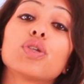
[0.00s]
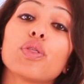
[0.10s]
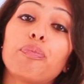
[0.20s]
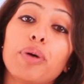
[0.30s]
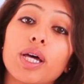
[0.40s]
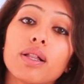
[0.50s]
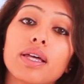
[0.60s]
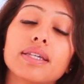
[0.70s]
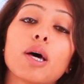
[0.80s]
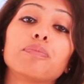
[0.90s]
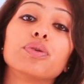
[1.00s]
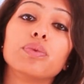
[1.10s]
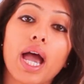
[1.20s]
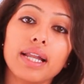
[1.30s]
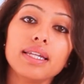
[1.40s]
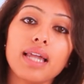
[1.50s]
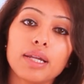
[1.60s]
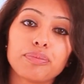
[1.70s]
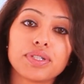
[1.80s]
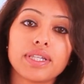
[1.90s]
So the pill is up to
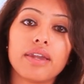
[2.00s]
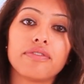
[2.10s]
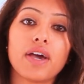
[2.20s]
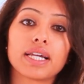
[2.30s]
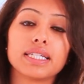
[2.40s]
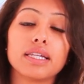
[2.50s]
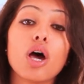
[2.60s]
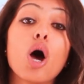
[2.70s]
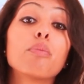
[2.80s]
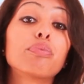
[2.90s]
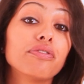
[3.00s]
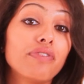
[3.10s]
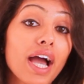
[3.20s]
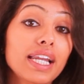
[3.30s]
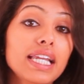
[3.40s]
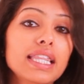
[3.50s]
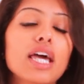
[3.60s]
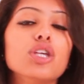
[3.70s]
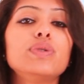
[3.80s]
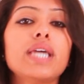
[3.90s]
99% effective,
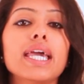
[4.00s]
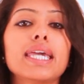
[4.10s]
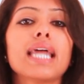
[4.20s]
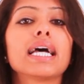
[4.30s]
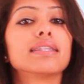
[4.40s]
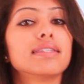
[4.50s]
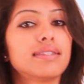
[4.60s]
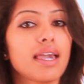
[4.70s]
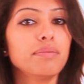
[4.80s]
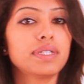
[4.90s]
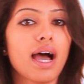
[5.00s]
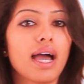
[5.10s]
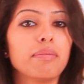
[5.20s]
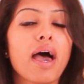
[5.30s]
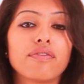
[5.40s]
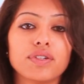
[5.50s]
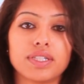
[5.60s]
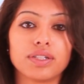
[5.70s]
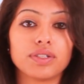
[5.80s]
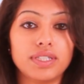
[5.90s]
provided that you take it at the same time
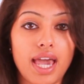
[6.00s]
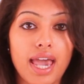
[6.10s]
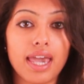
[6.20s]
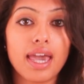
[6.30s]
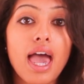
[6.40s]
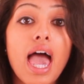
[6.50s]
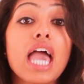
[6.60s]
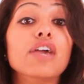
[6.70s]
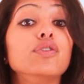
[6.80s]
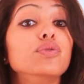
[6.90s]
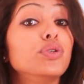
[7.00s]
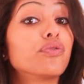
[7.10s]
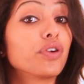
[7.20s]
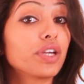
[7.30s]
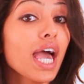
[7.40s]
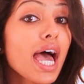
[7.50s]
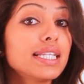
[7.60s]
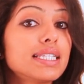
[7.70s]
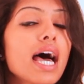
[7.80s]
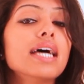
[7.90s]
every single day. If you do
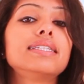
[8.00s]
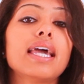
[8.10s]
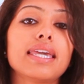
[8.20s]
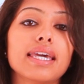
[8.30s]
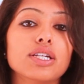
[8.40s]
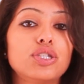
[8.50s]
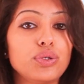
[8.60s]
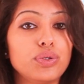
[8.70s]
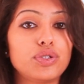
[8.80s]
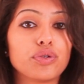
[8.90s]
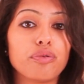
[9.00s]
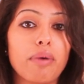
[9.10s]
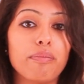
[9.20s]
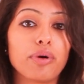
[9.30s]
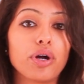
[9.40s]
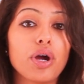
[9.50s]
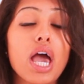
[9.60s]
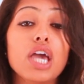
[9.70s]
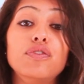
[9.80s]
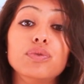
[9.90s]
forget, take it as soon as you
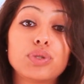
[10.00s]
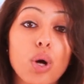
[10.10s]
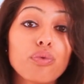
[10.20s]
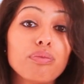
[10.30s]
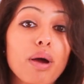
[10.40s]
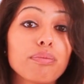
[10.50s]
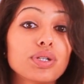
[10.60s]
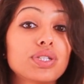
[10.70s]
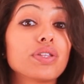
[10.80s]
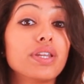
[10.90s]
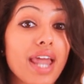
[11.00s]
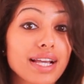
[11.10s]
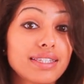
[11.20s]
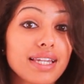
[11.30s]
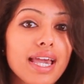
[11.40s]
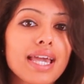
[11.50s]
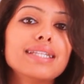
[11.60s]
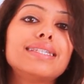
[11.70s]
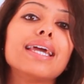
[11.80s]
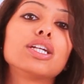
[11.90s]
remember. If you don't remember till the next
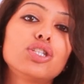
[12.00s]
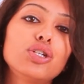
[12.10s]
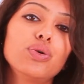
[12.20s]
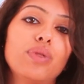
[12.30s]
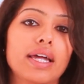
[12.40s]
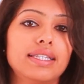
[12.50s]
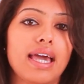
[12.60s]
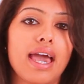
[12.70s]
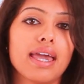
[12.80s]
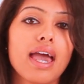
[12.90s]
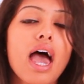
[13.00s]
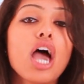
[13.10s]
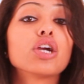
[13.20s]
day, take two that day.